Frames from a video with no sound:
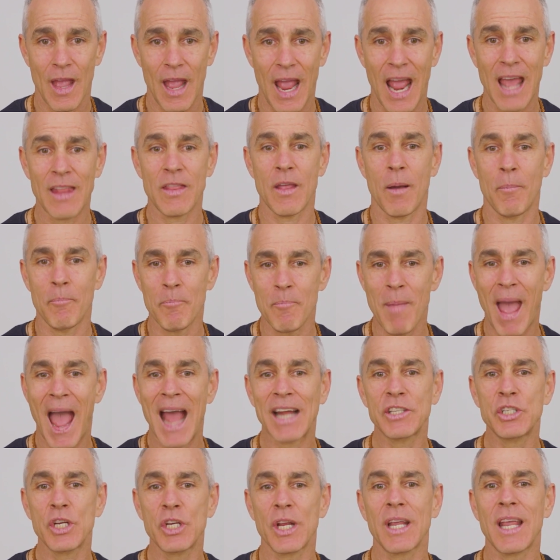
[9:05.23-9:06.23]
And the
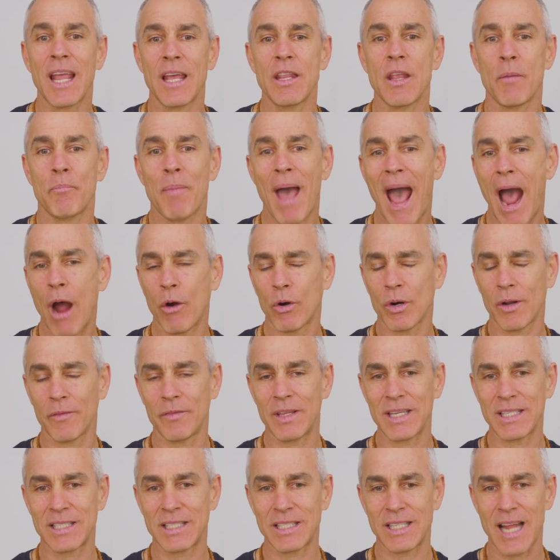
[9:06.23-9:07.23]
magic and the power of
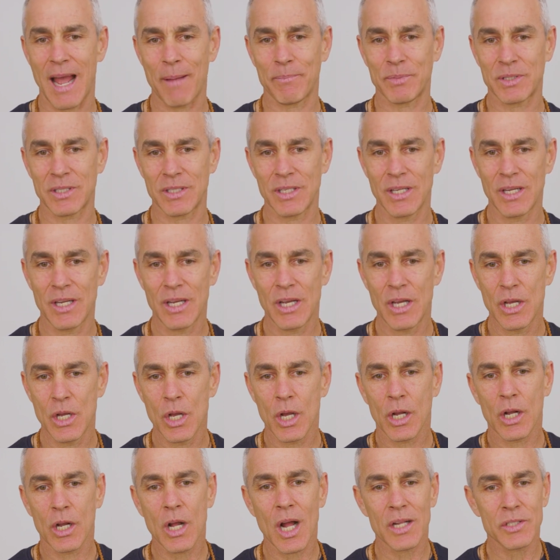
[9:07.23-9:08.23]
these steps
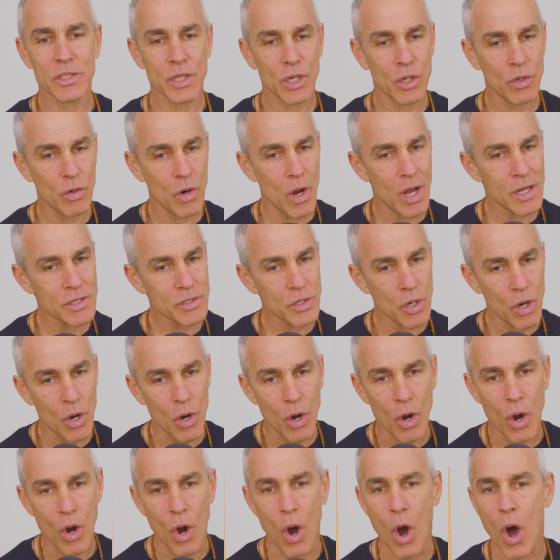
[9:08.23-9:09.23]
cuts across
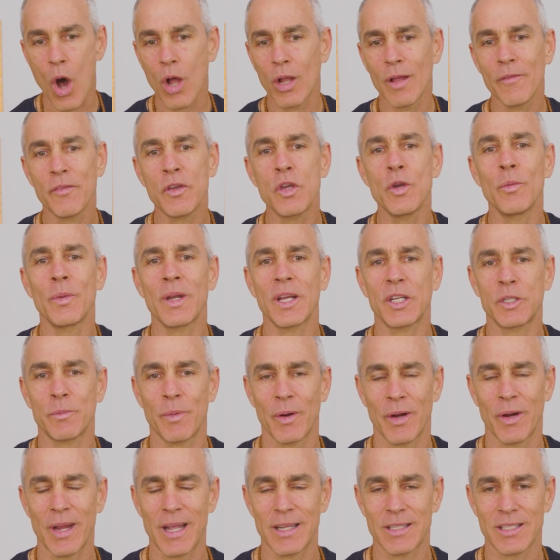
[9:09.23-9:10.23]
all of human
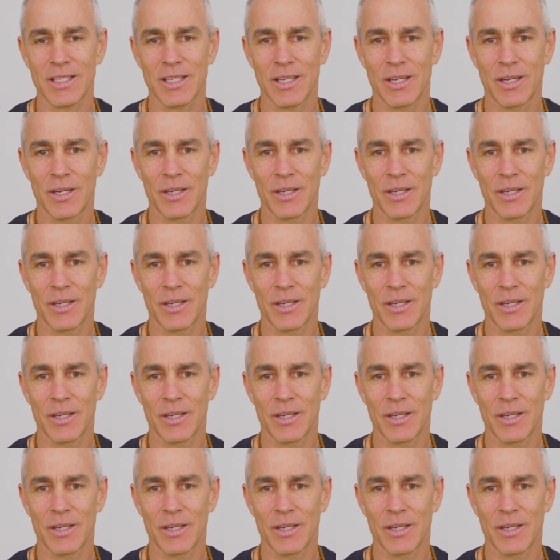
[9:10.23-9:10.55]
experience.